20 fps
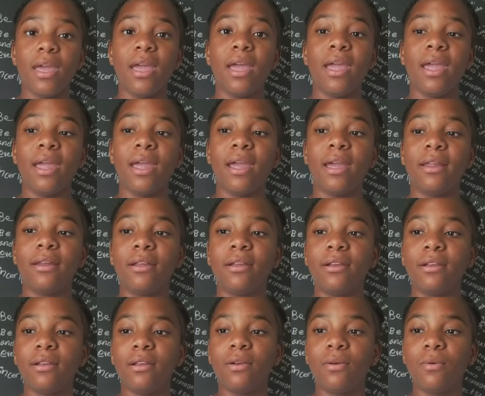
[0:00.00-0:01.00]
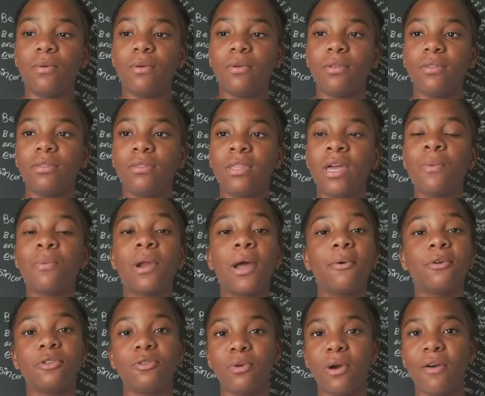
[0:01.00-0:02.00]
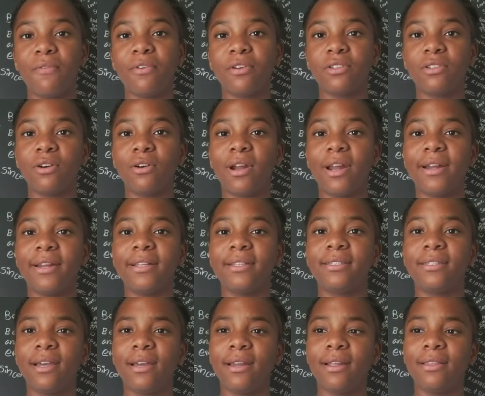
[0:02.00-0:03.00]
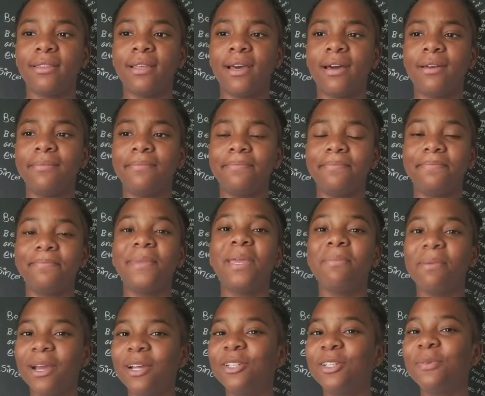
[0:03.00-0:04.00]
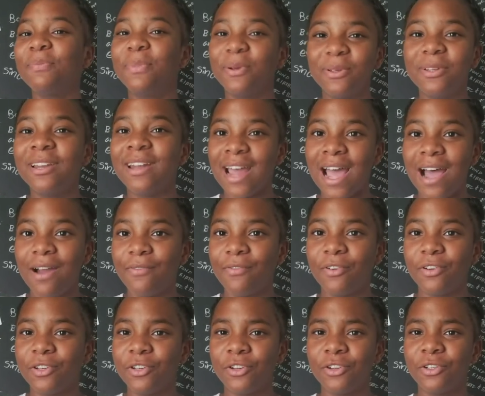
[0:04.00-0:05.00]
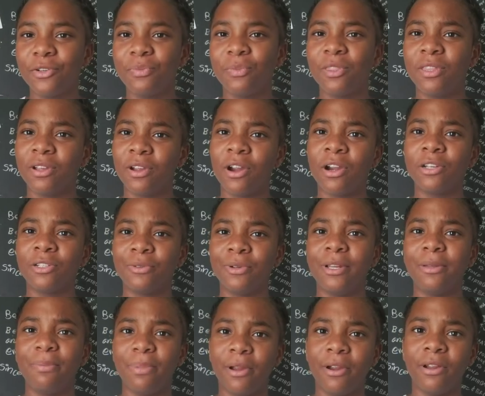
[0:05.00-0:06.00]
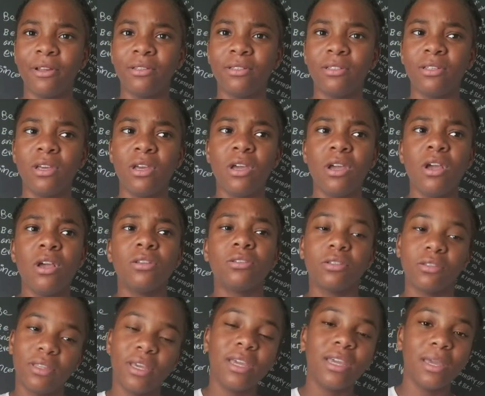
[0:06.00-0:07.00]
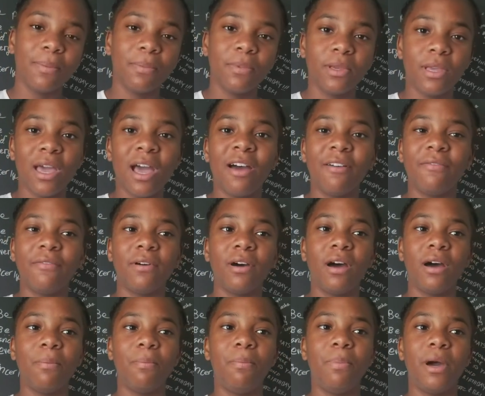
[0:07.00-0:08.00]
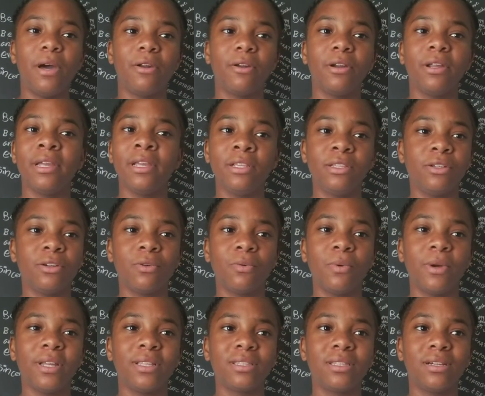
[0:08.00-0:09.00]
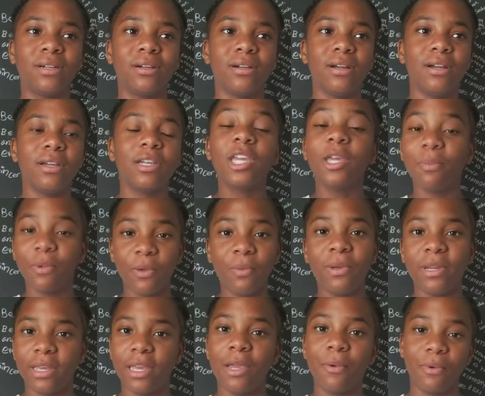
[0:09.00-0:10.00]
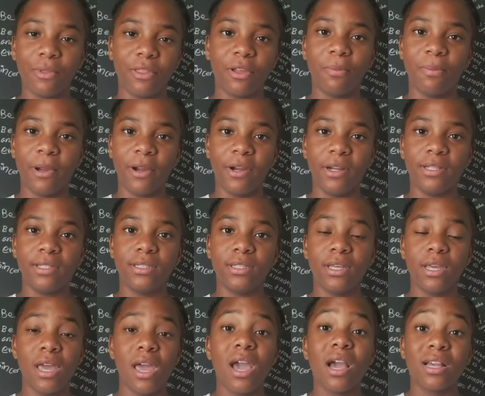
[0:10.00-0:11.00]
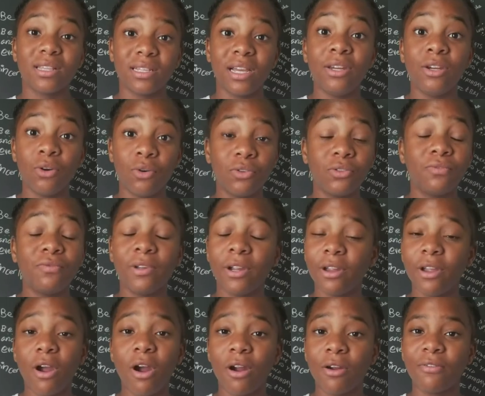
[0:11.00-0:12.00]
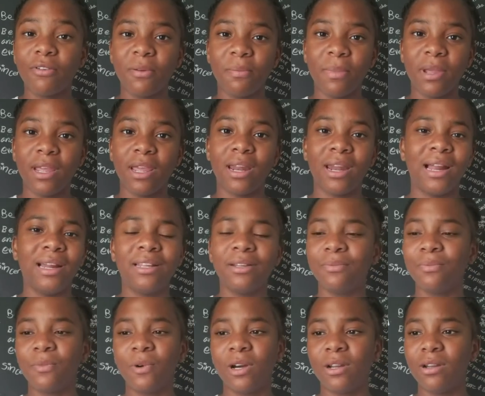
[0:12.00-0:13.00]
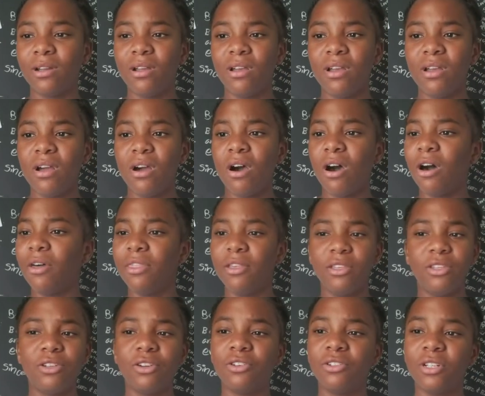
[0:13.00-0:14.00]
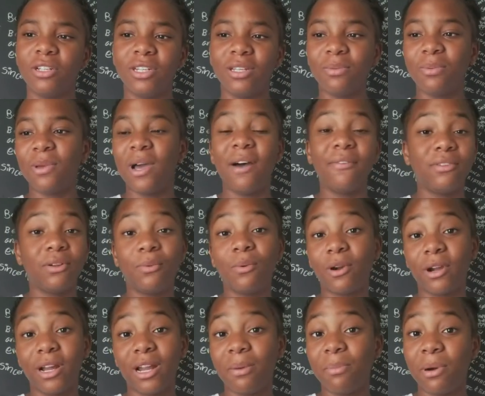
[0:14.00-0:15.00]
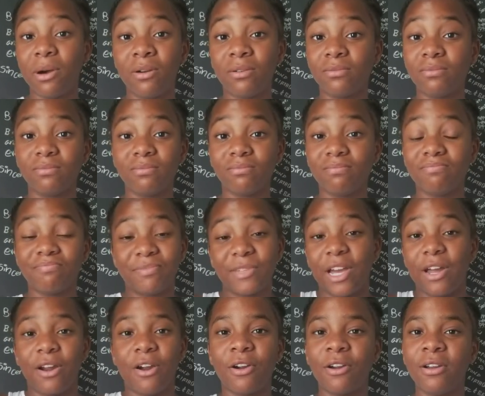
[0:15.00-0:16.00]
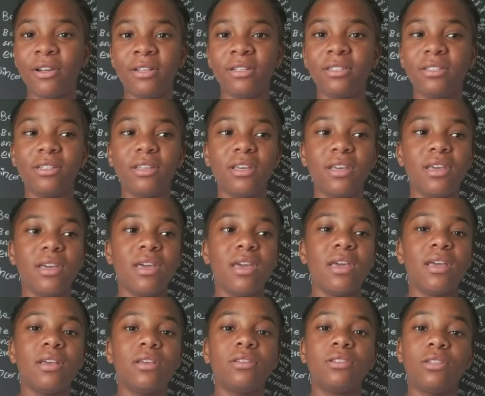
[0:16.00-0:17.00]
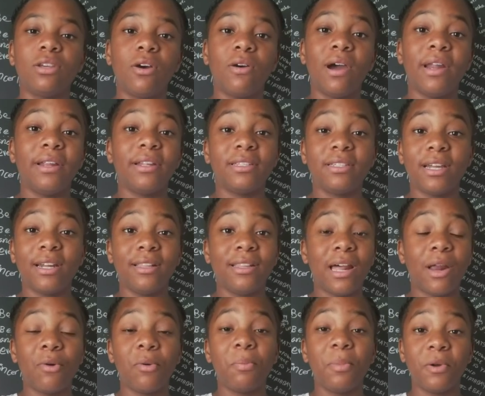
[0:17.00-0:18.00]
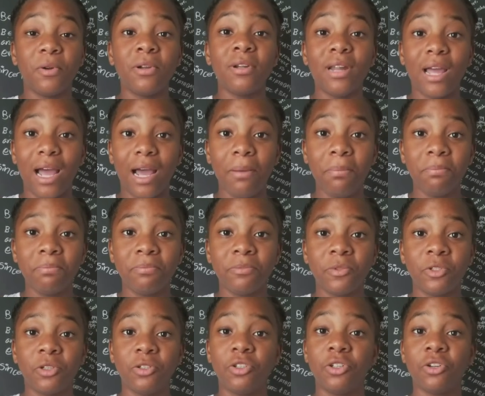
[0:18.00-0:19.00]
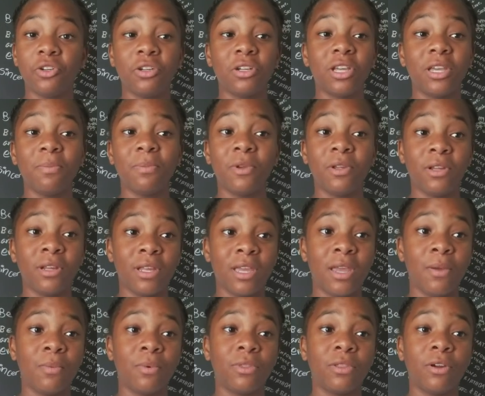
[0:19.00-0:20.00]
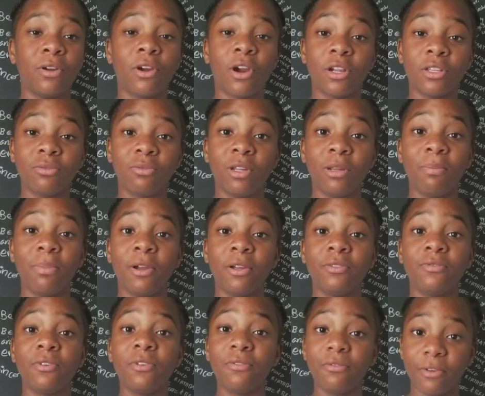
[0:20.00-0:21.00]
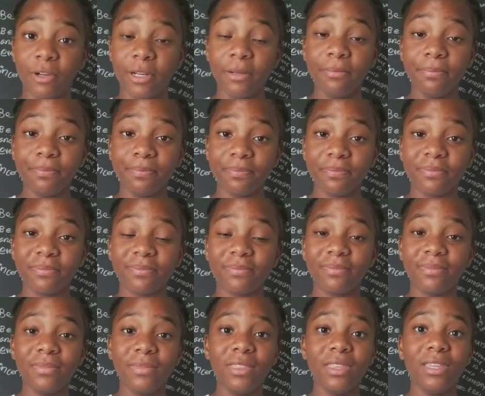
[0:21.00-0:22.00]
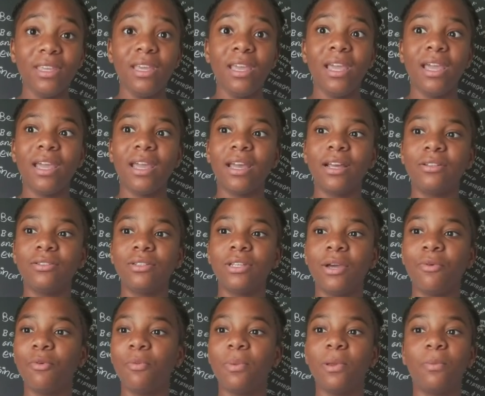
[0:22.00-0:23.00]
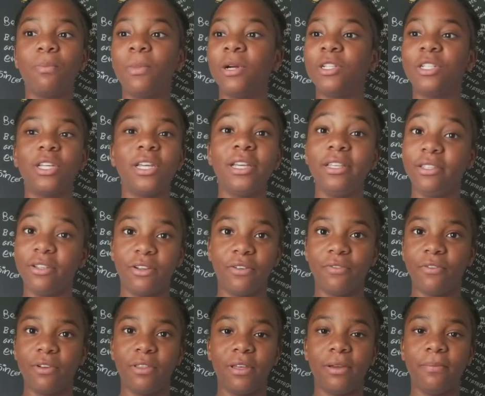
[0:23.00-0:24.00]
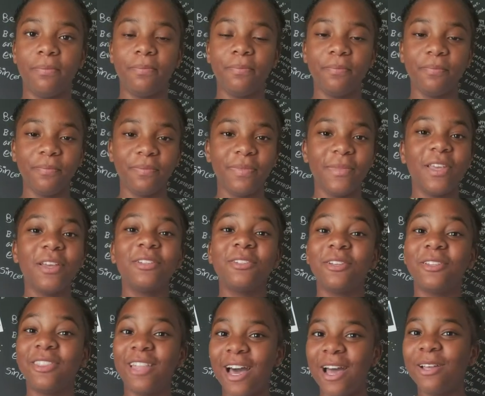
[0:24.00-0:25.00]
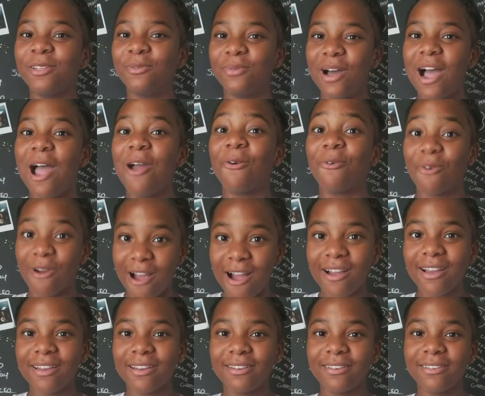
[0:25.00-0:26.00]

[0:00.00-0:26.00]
And then when I was 12 years old, I decided that maybe I should build an app for children with incarcerated parents so they can have a better, easier way to communicate with their parents. Because I know it was very hard for me, and I didn't want all these children to have to worry about that hardness. So I decided that I would build an app so children can communicate with their incarcerated parents for free, and it would be much easier for them. So that is why I rock.